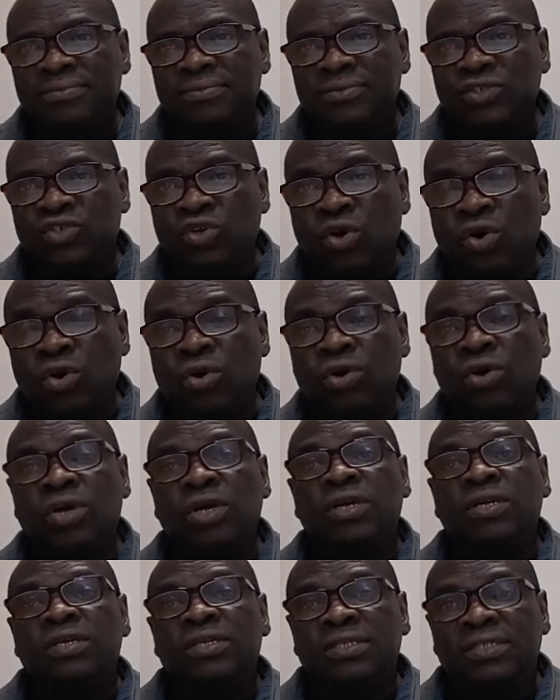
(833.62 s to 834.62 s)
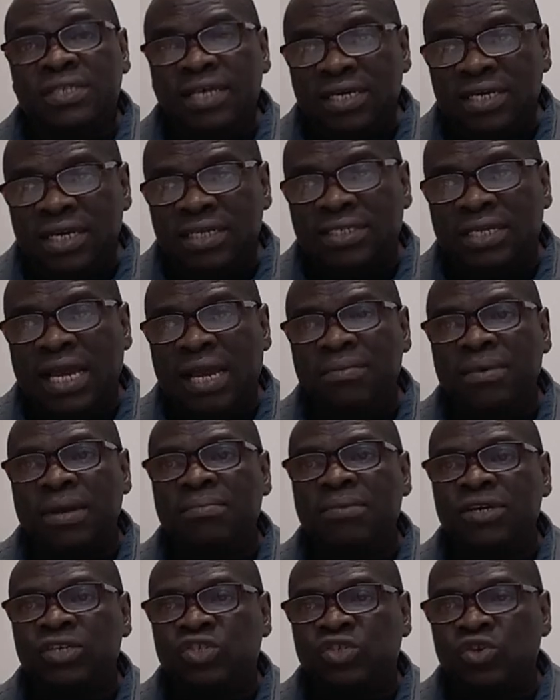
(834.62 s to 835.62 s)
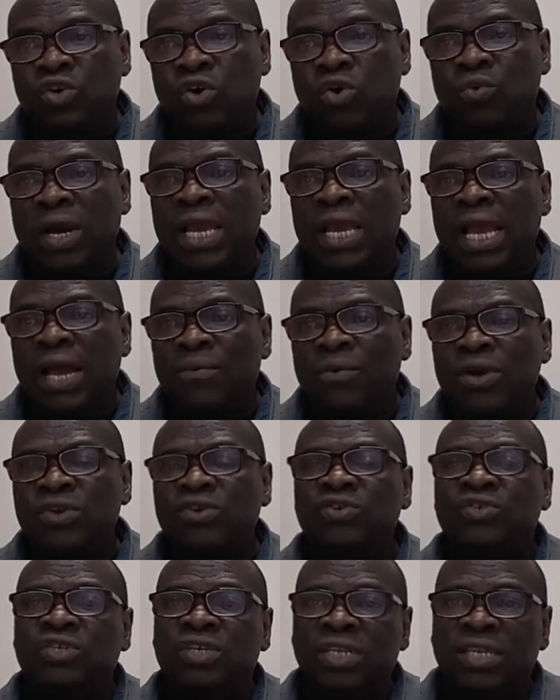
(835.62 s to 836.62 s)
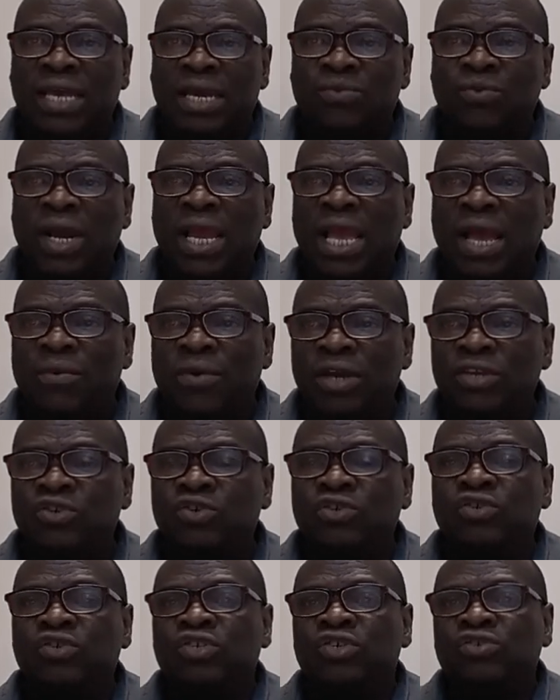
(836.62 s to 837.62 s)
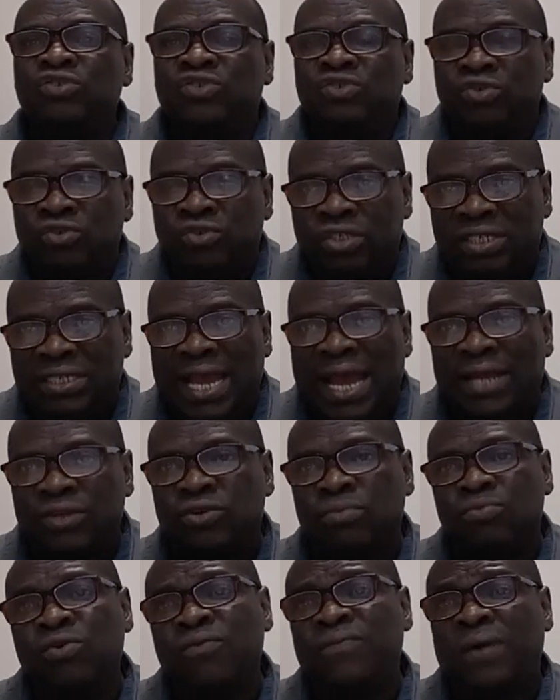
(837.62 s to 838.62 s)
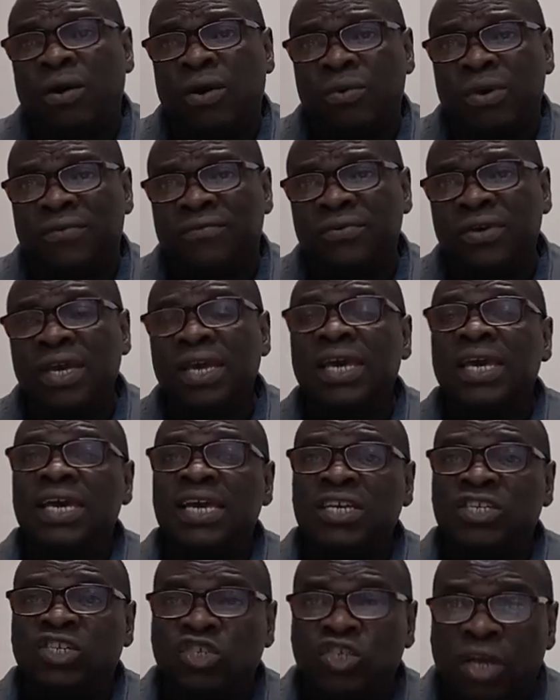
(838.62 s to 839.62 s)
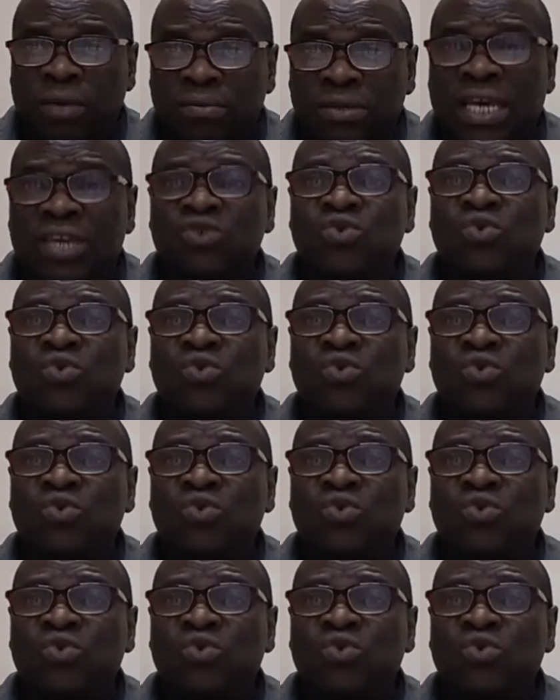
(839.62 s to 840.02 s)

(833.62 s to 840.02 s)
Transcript: So take your time and make sure whatever you select, whatever you decide to move forward with, is something that